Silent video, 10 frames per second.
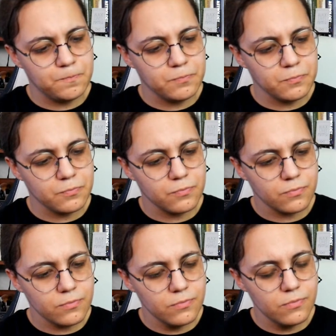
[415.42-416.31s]

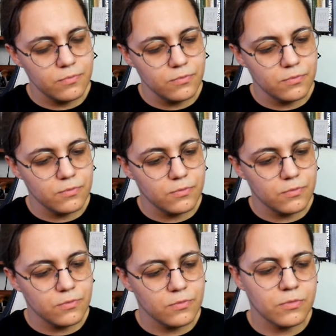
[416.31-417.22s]
Nothing is said.